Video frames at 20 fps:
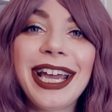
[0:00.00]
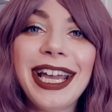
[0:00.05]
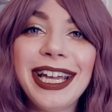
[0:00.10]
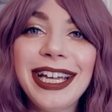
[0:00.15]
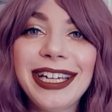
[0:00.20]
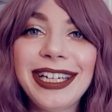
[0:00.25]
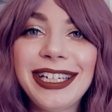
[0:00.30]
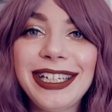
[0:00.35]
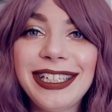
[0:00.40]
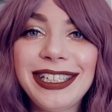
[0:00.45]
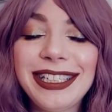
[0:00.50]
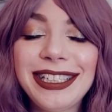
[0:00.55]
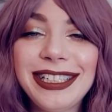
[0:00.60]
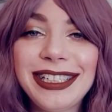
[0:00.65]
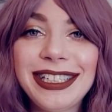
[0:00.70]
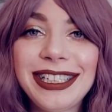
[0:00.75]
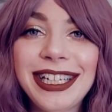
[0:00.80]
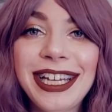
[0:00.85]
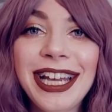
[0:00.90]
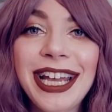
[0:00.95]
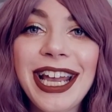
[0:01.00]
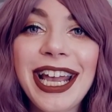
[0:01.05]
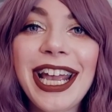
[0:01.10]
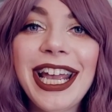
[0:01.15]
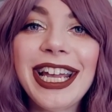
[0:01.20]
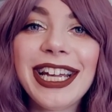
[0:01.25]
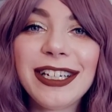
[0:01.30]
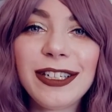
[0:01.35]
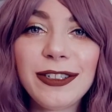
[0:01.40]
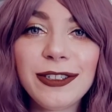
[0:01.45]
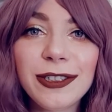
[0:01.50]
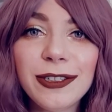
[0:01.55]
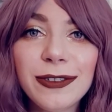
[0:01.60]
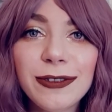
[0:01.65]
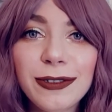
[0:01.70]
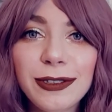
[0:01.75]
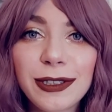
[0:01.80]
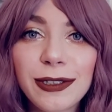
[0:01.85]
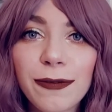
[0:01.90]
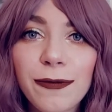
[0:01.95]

and Andrew's